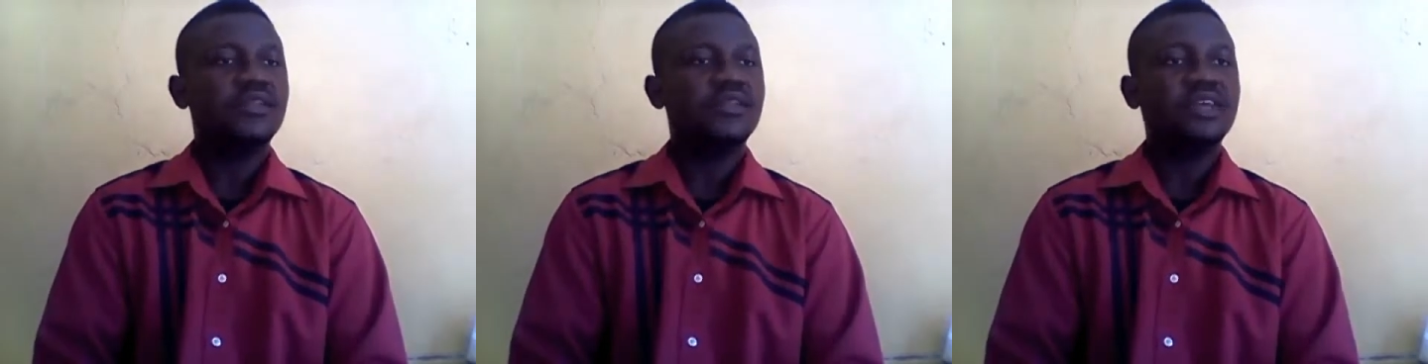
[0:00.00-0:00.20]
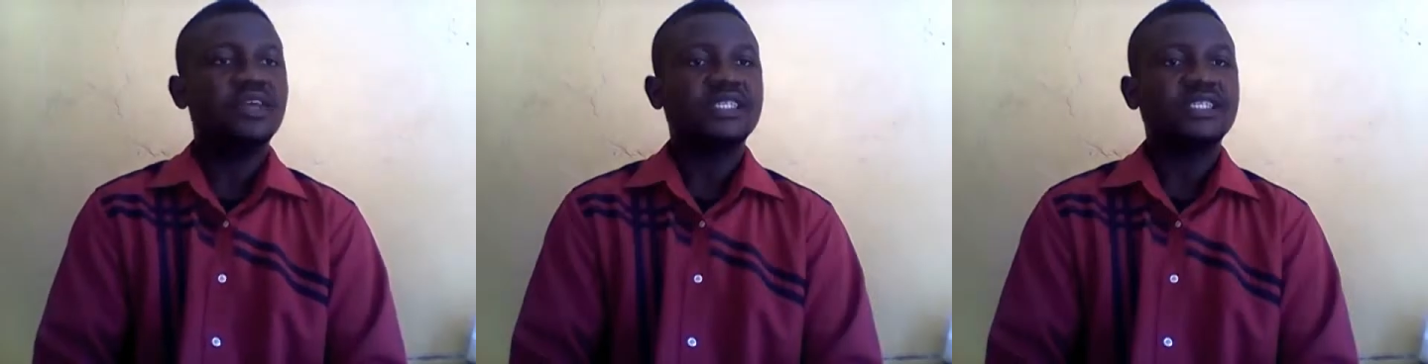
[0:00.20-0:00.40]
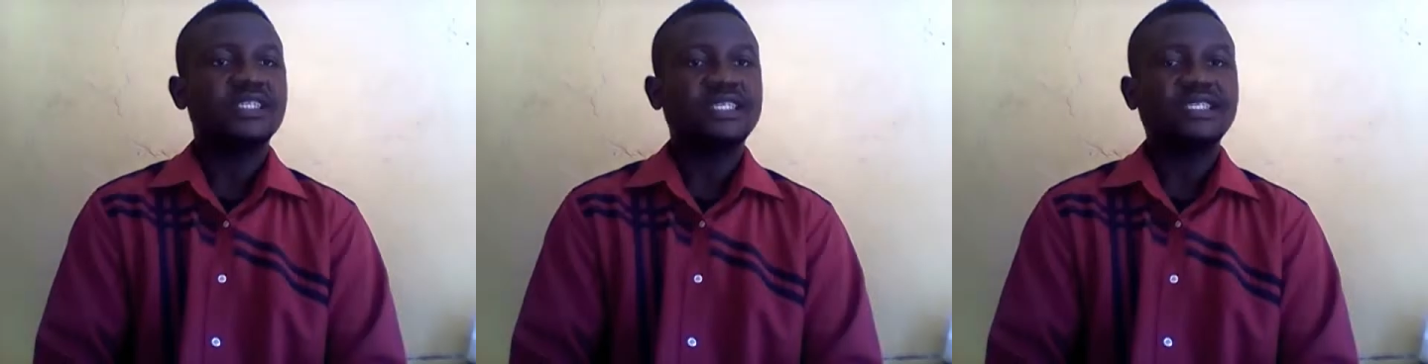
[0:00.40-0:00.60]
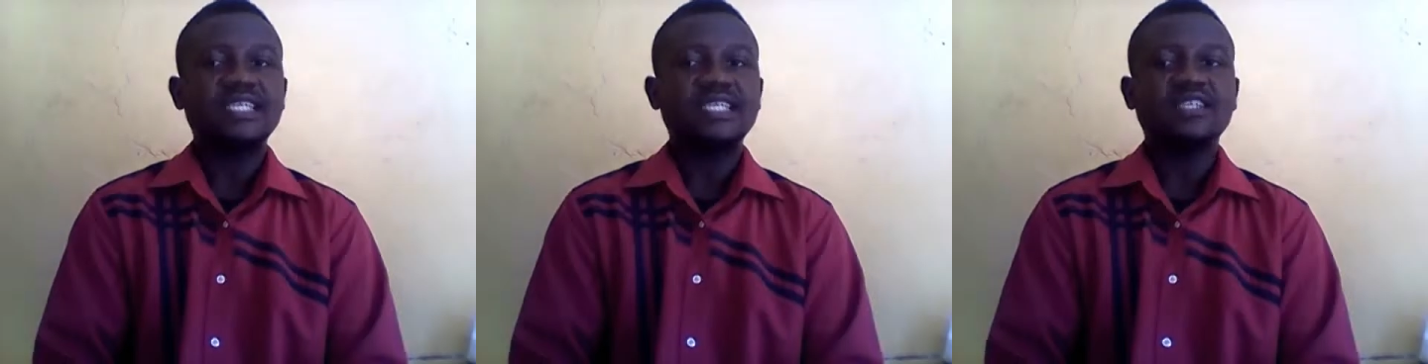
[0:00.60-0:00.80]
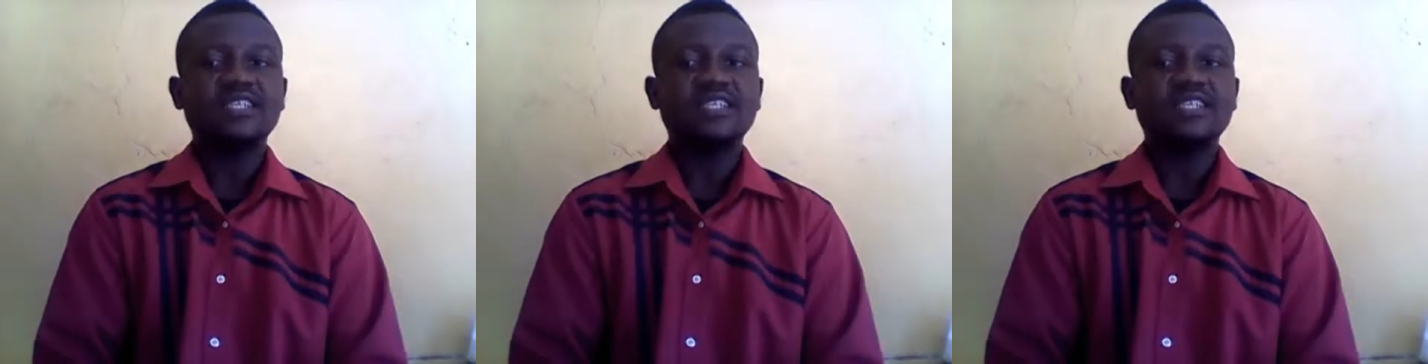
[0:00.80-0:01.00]
the
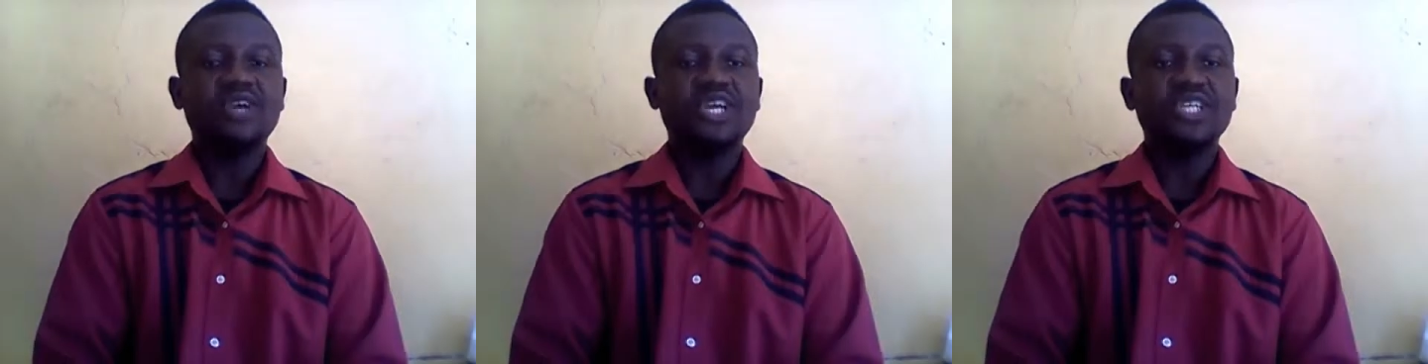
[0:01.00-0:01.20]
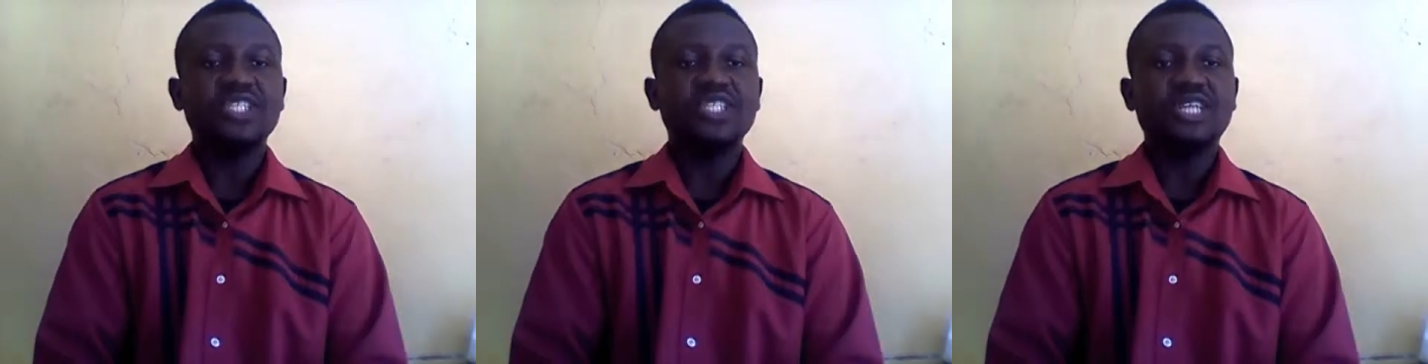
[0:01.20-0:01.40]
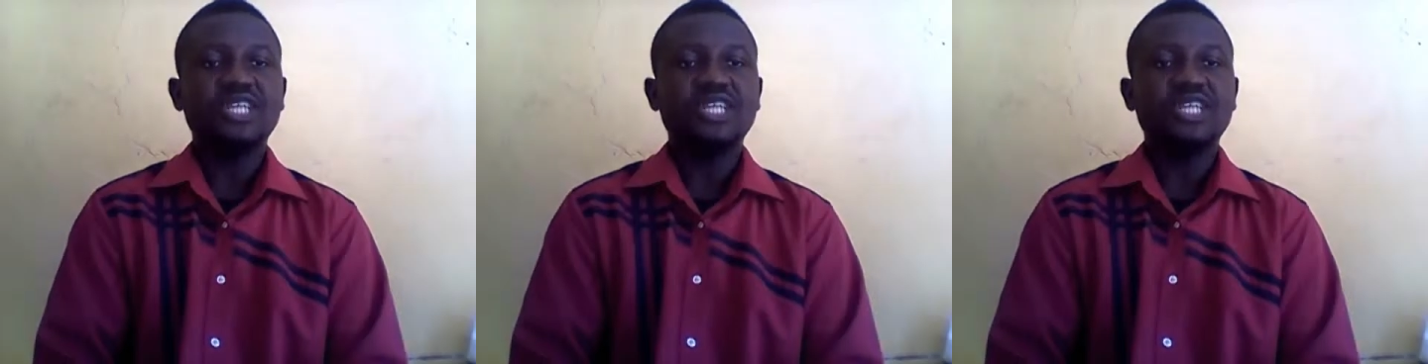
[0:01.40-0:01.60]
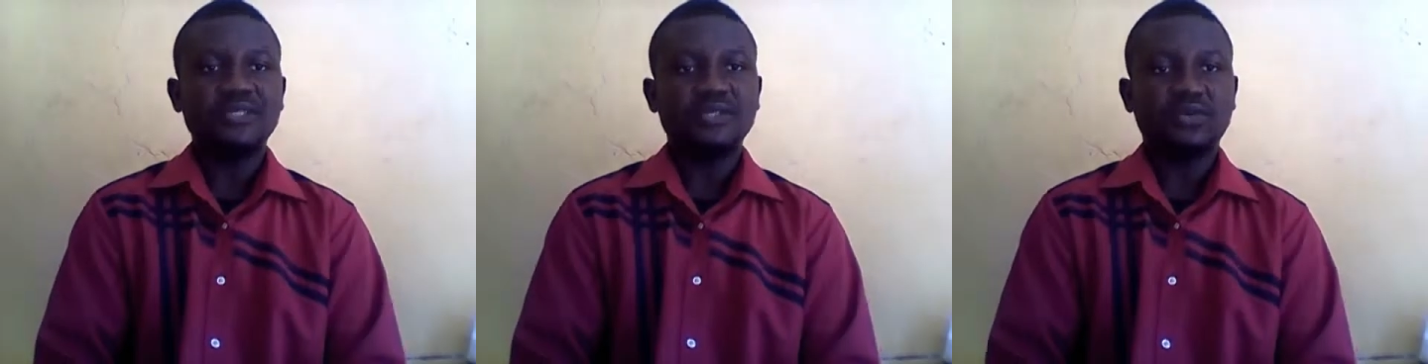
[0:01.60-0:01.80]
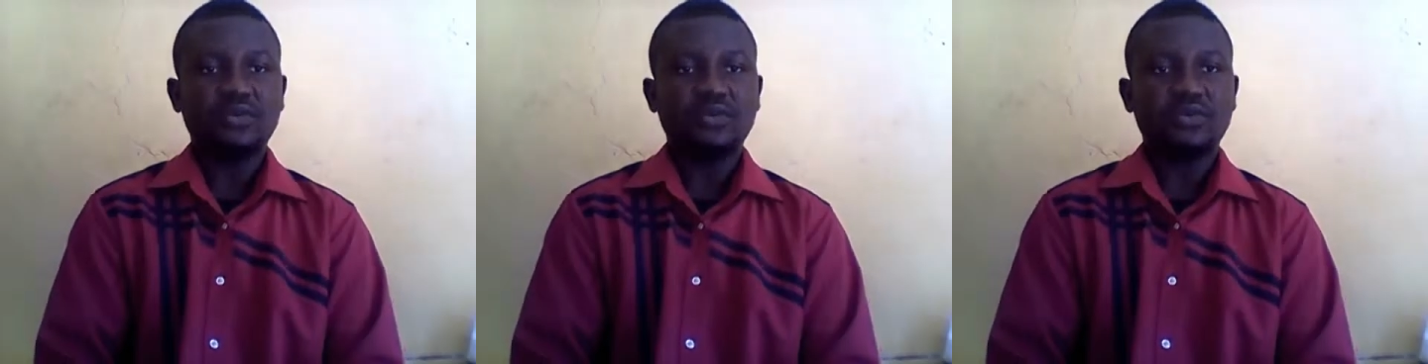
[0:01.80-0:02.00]
existence of which
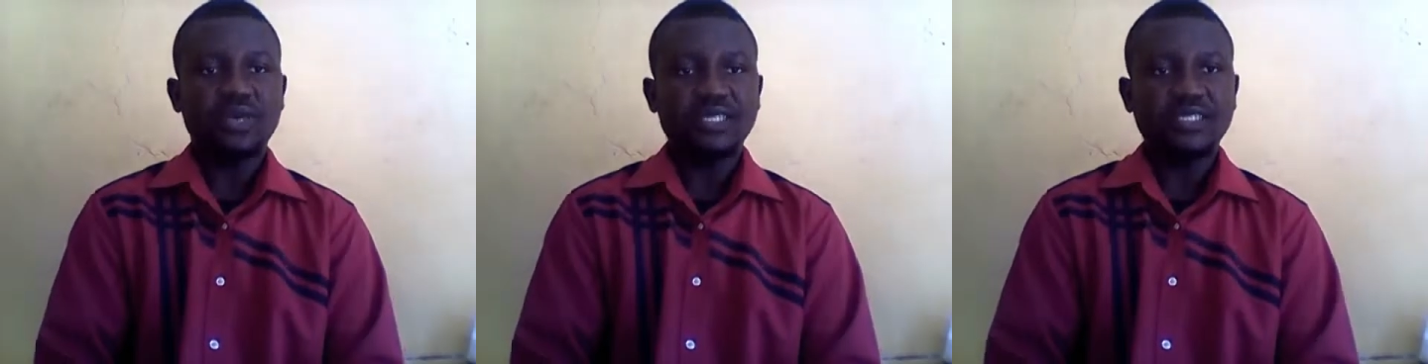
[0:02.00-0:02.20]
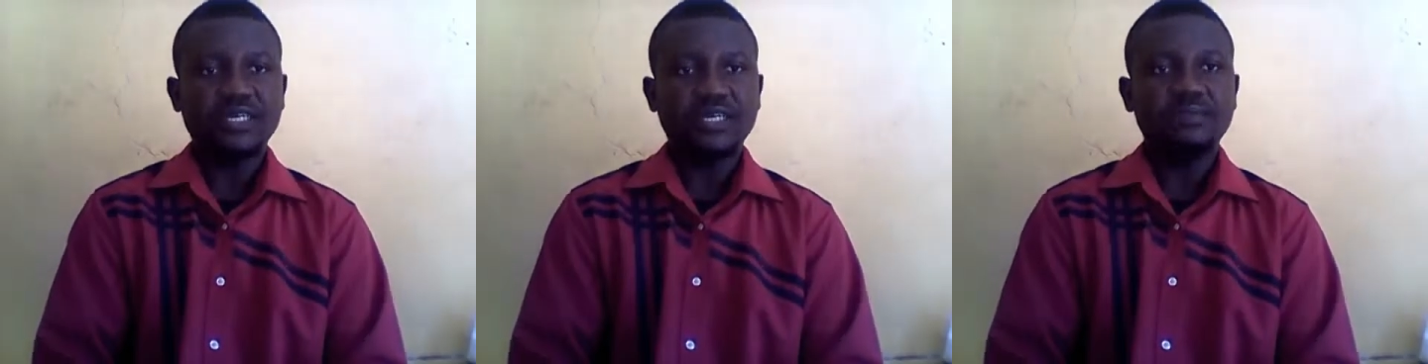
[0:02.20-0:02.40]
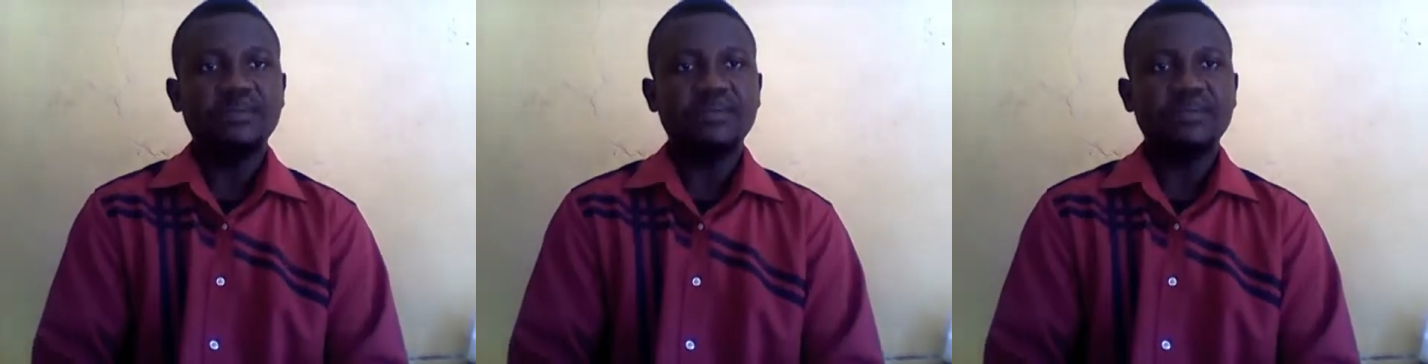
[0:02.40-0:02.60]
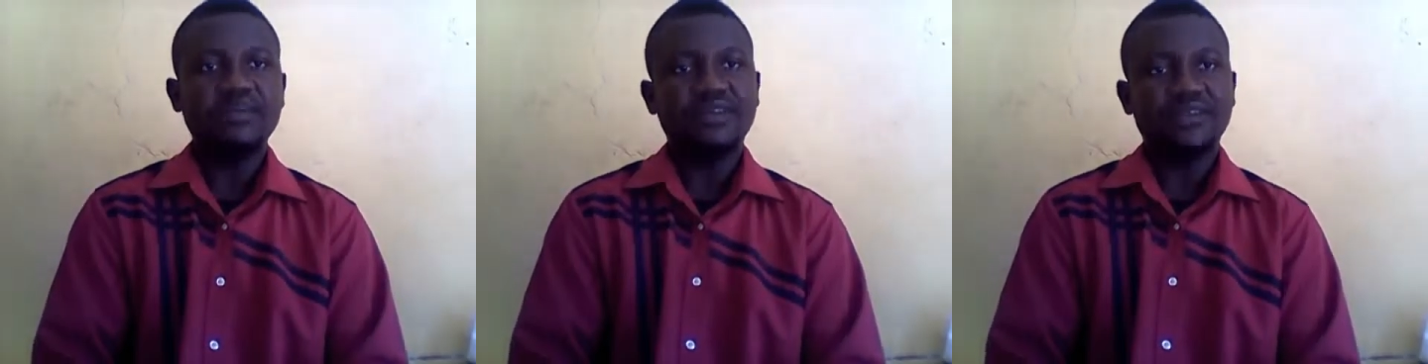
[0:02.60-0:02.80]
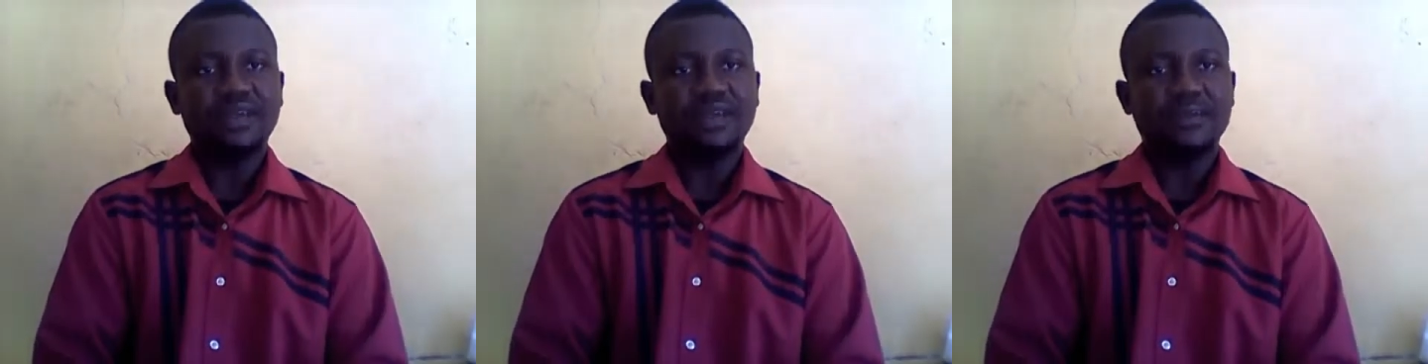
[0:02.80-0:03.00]
comes to question
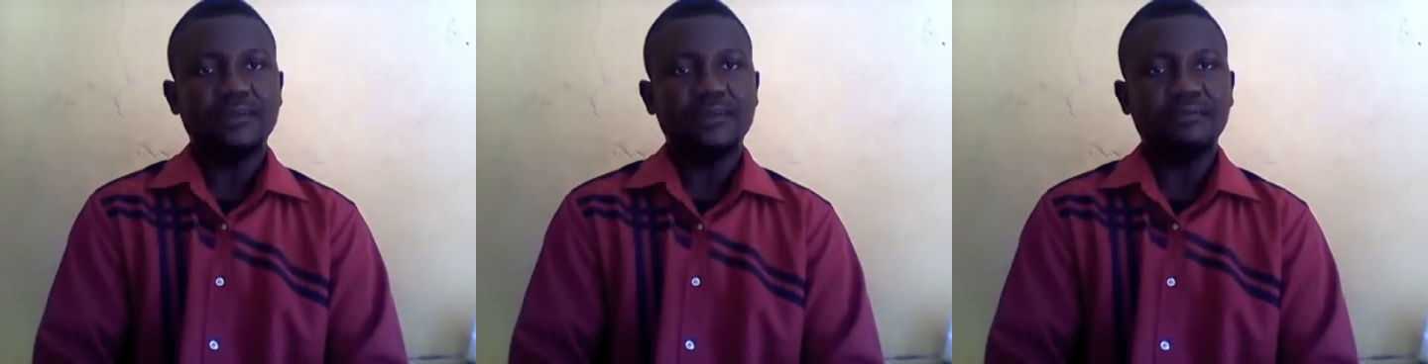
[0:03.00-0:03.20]
before them.